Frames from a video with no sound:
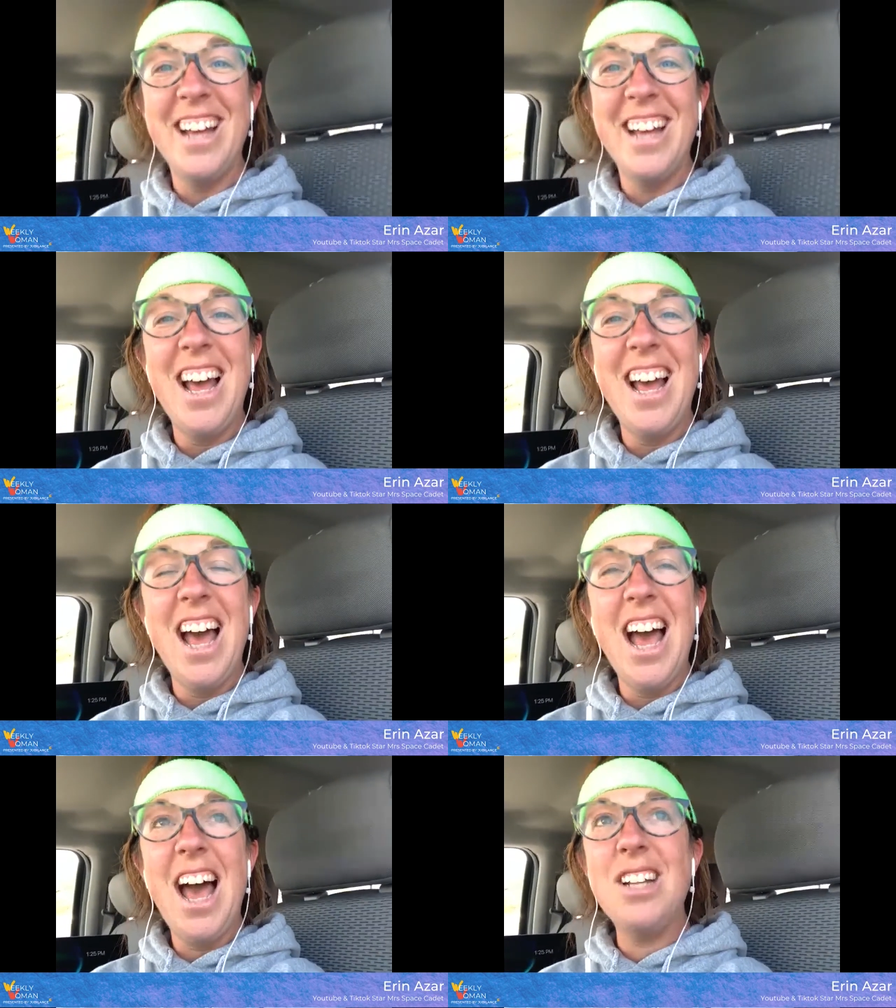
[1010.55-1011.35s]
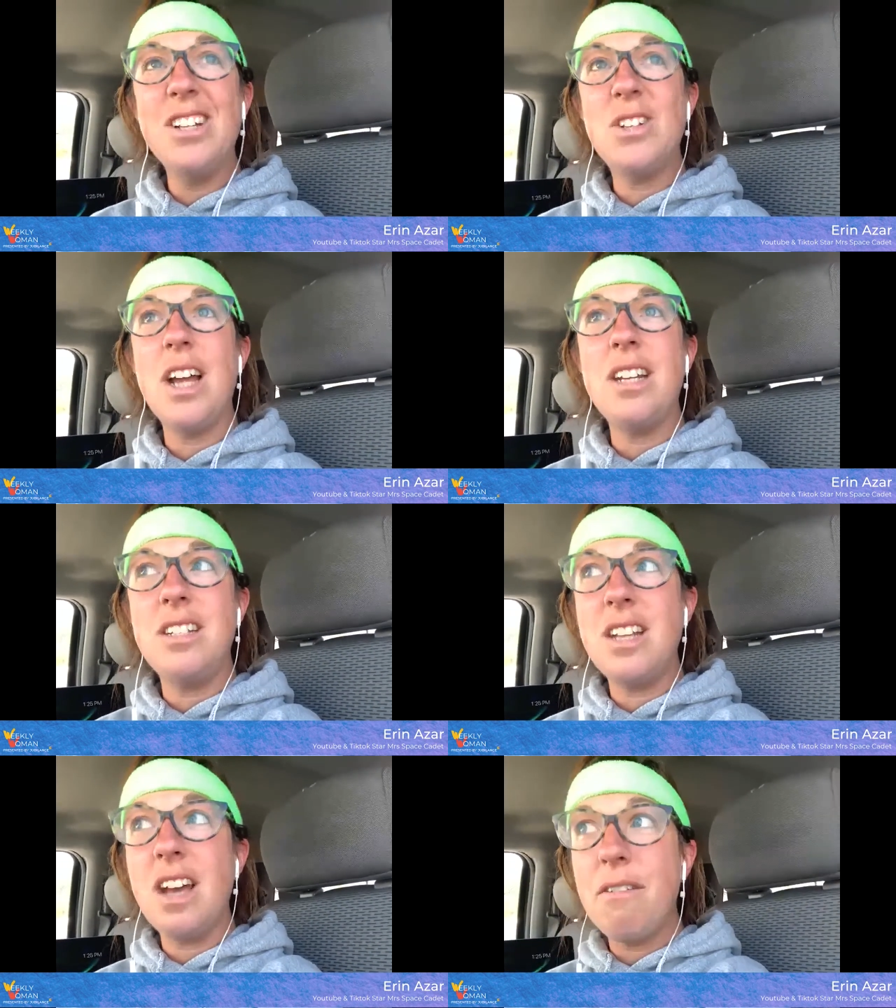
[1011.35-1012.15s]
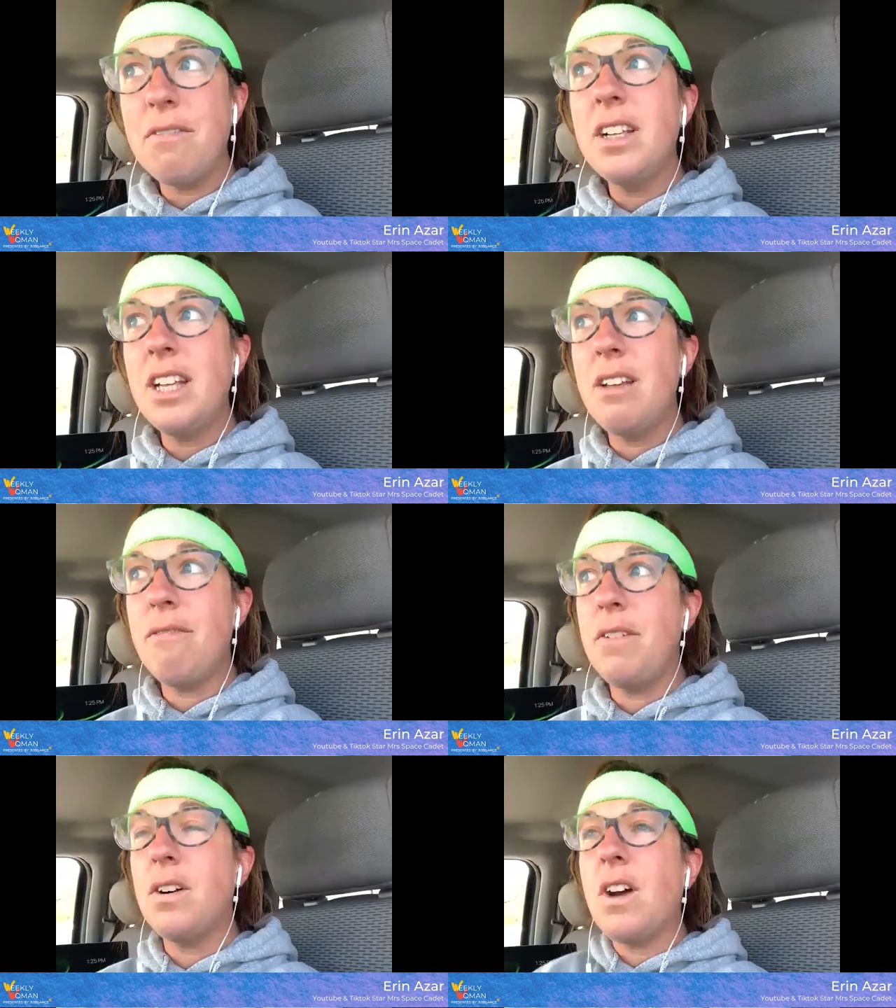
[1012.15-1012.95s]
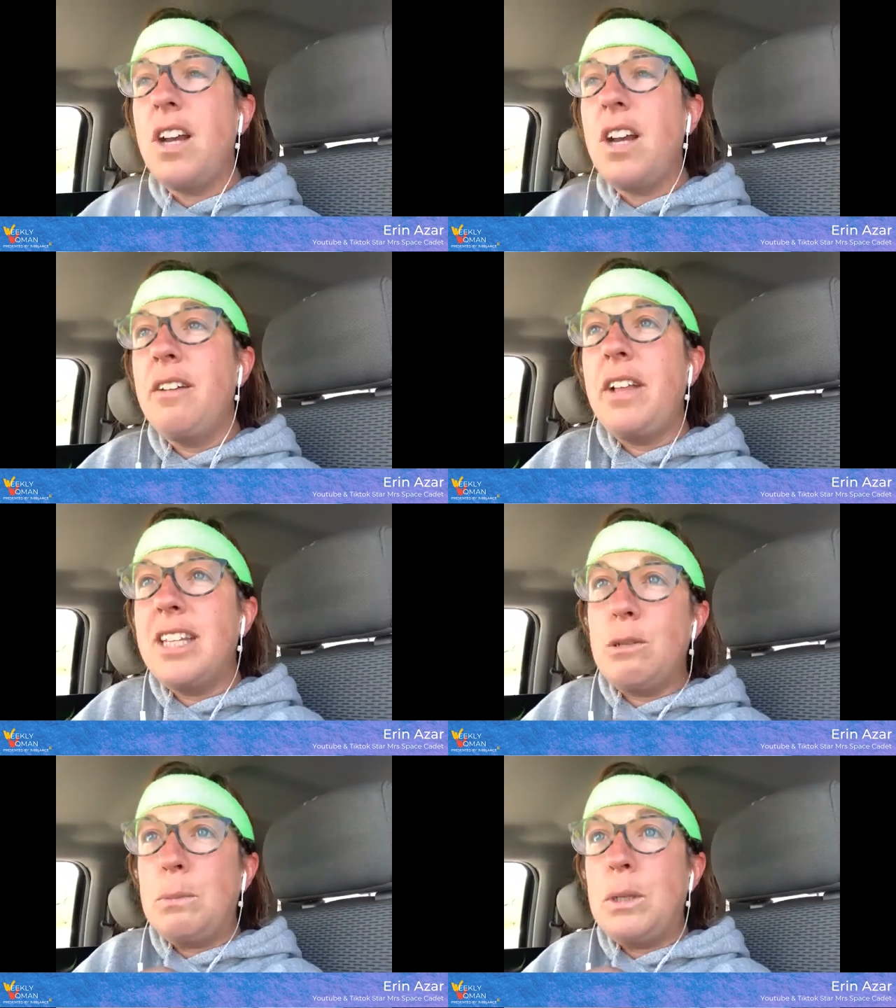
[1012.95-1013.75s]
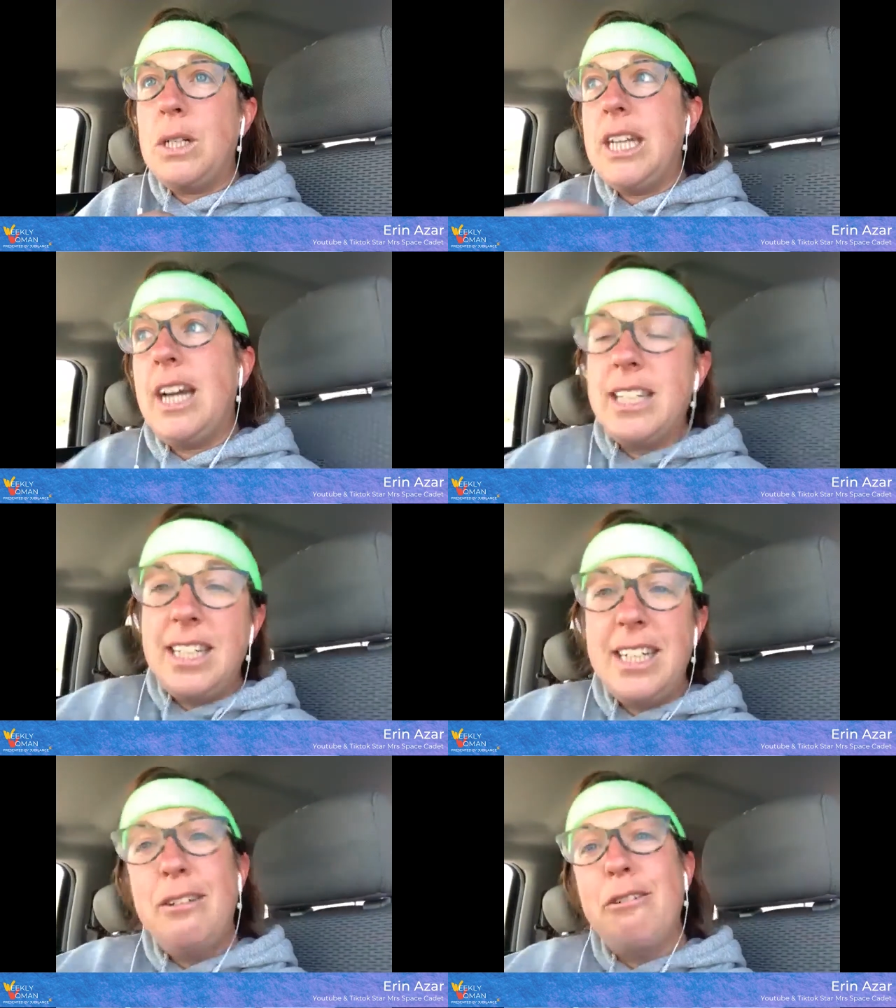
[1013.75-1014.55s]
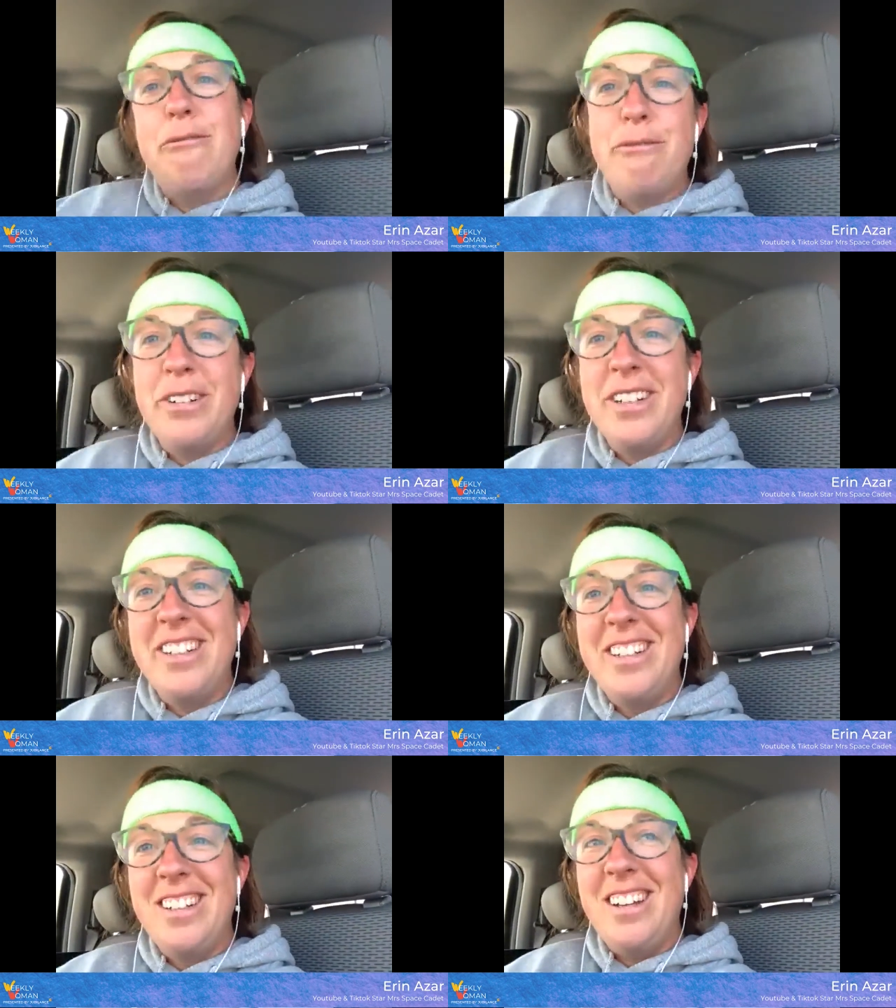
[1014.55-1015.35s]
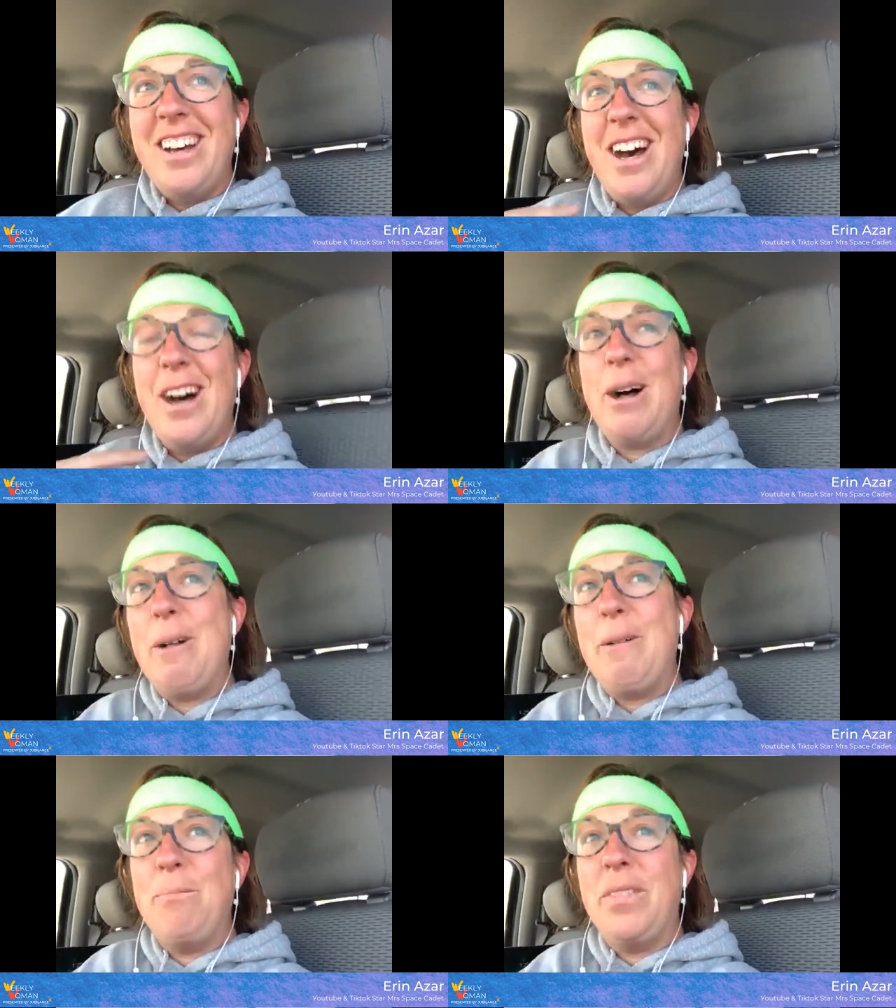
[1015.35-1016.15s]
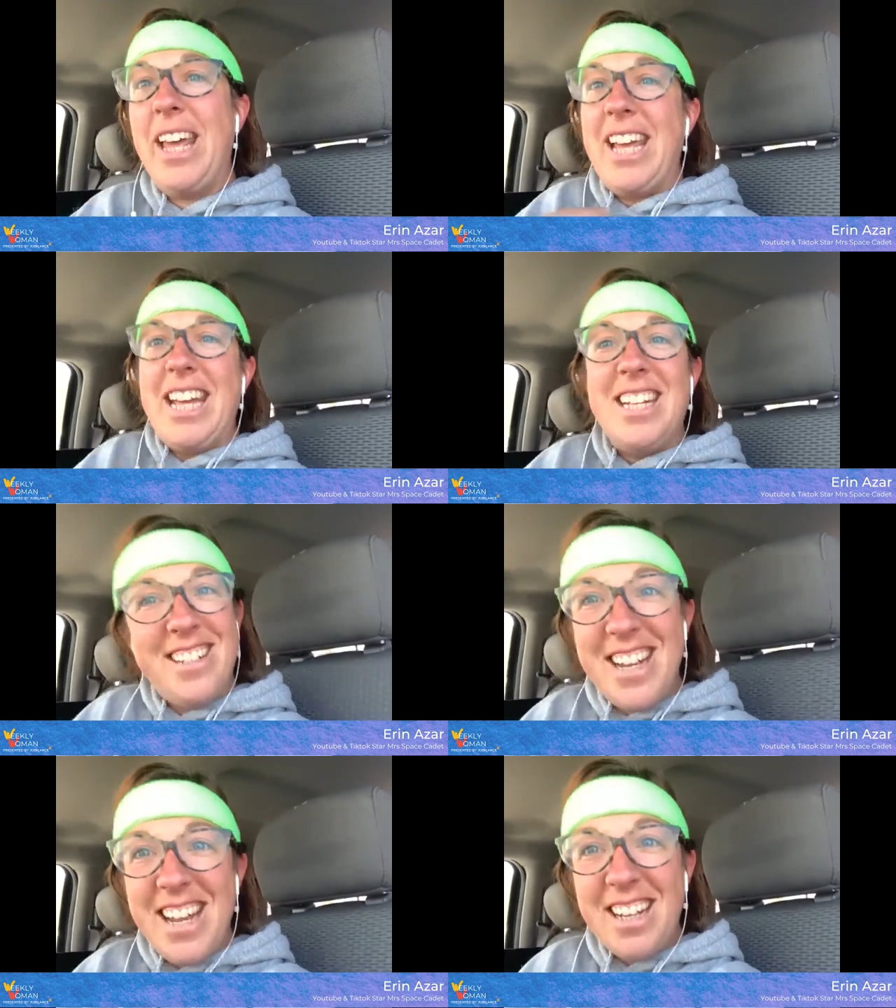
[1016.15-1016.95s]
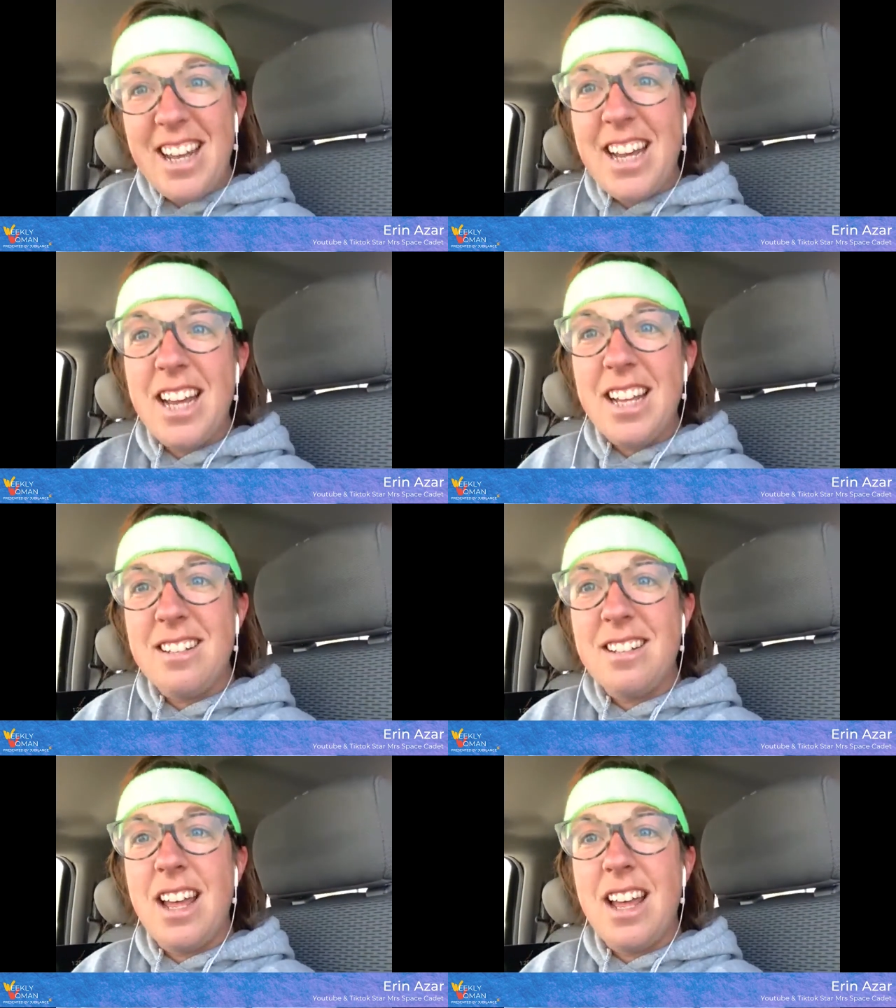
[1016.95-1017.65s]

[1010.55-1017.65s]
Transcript: And so I definitely feel kind of like this protective like instinct, I guess.